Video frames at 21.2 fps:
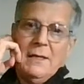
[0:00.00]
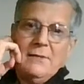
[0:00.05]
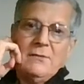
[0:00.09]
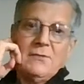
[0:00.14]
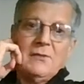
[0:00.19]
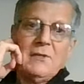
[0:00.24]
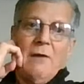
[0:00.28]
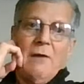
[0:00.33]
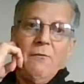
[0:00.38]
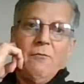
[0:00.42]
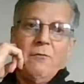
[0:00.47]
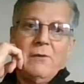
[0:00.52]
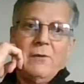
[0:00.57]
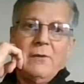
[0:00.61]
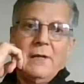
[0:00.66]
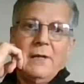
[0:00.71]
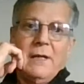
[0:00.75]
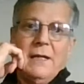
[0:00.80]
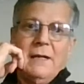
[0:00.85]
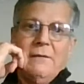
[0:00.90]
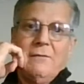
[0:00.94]
it's
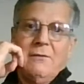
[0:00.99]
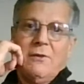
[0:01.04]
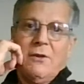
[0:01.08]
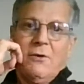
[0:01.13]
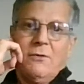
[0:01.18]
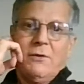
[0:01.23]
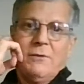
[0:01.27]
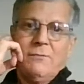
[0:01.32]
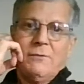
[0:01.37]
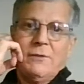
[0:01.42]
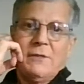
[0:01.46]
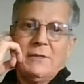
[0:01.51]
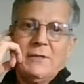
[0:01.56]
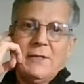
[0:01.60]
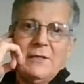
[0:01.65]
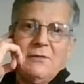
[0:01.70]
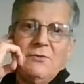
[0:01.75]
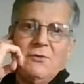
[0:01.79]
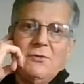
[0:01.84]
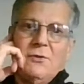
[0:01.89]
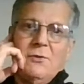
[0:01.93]
definitely loaded with
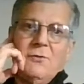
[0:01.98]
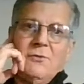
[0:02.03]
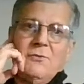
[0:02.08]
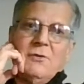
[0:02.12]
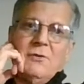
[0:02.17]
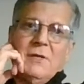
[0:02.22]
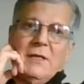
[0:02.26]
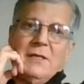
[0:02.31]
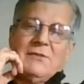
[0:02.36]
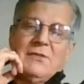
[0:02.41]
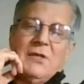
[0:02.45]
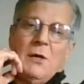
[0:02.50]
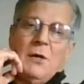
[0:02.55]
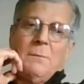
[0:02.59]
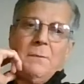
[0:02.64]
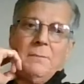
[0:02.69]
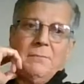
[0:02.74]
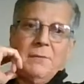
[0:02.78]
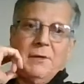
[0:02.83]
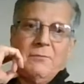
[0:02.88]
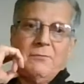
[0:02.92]
dense nutrients,
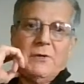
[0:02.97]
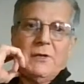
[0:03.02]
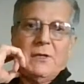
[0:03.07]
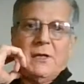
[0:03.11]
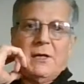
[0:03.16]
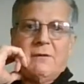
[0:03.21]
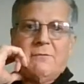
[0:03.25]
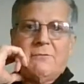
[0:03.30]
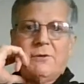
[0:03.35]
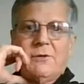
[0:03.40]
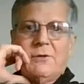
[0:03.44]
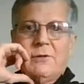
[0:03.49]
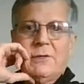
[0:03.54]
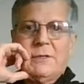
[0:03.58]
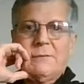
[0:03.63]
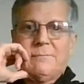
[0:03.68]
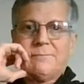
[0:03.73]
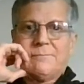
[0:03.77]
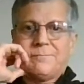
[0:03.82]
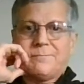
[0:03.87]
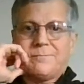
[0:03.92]
helping me recover
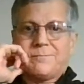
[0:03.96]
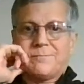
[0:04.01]
and